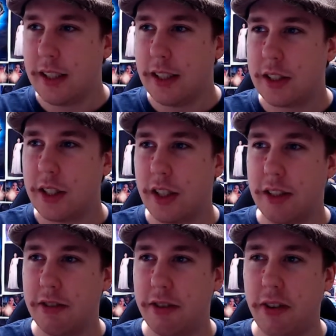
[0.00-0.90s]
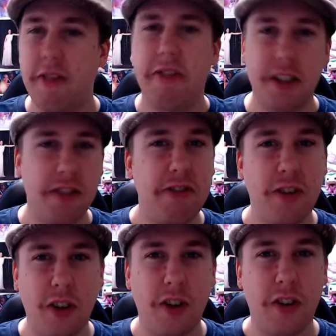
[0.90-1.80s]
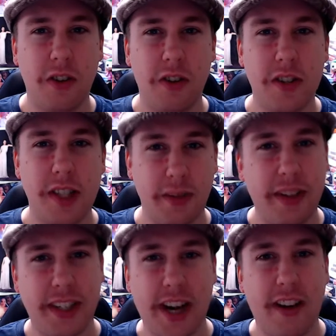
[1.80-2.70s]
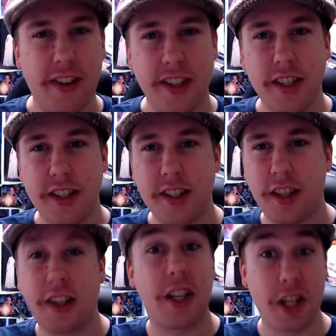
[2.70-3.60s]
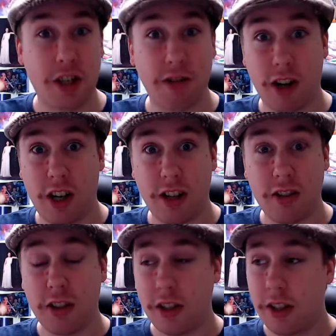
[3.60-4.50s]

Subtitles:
kind of feel for some of the characters, like the scroll.